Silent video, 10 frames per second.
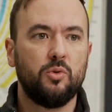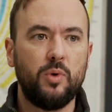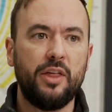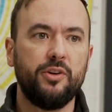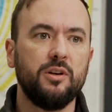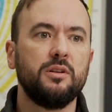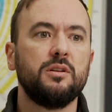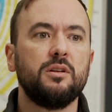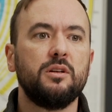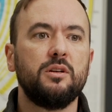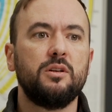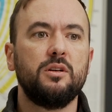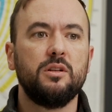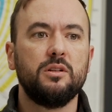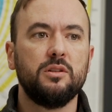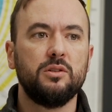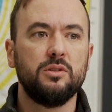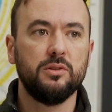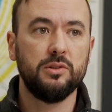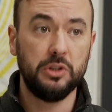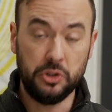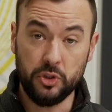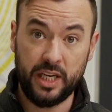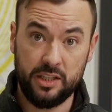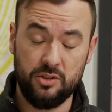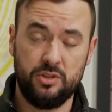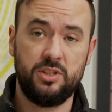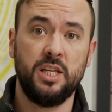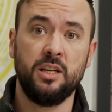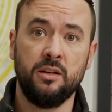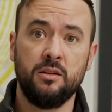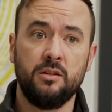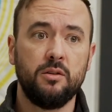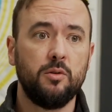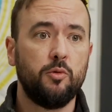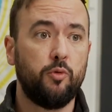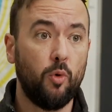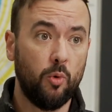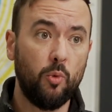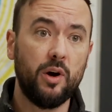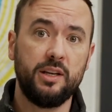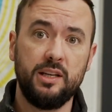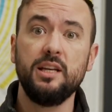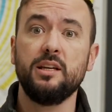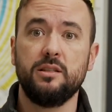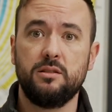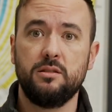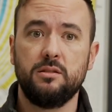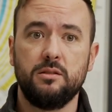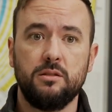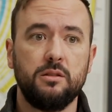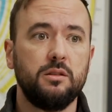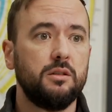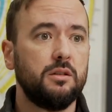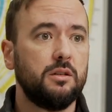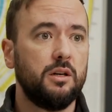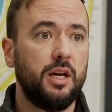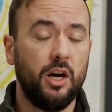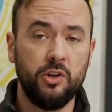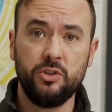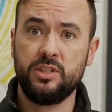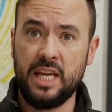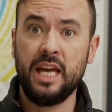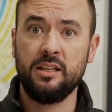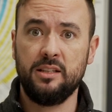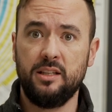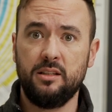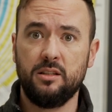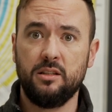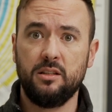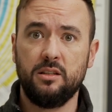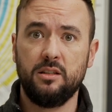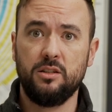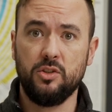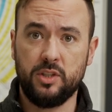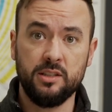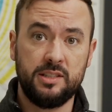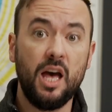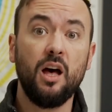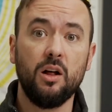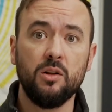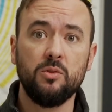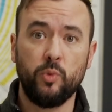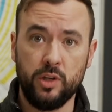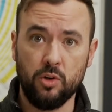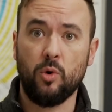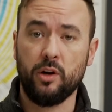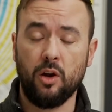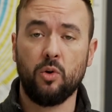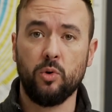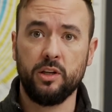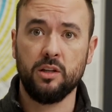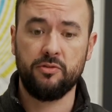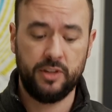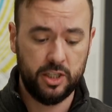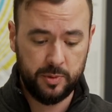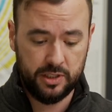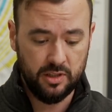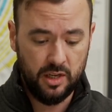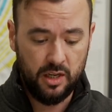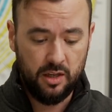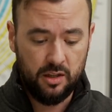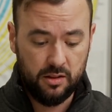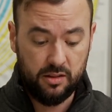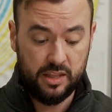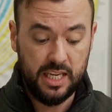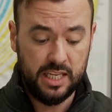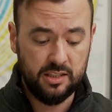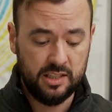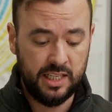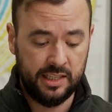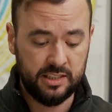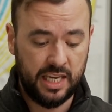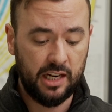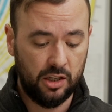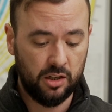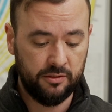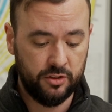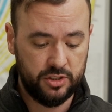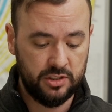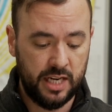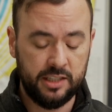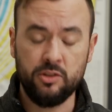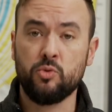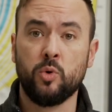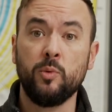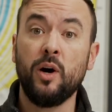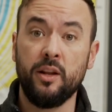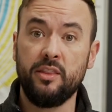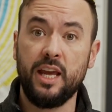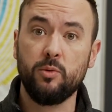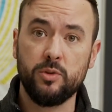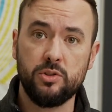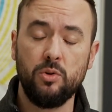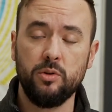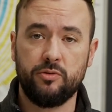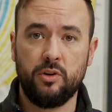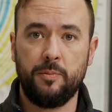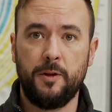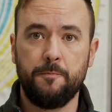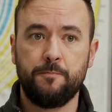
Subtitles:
Rather, look at your sin for what it is. Right? Understand it. You can tell when you're walking according to the flesh because these things cataloged in verses 19 through 21, they result from it.